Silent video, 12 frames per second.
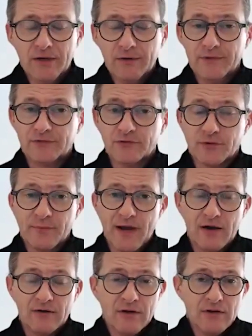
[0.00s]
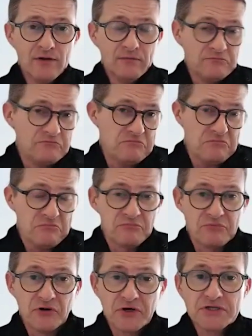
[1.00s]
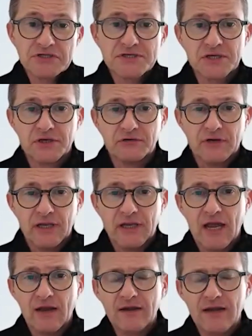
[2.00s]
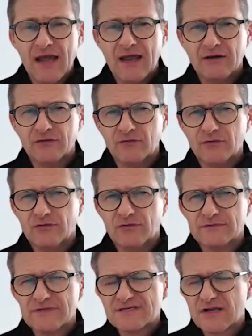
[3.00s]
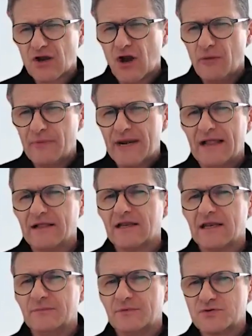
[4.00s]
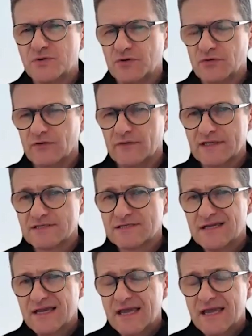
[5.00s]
We talked about product security, and there's a commonality between all of these.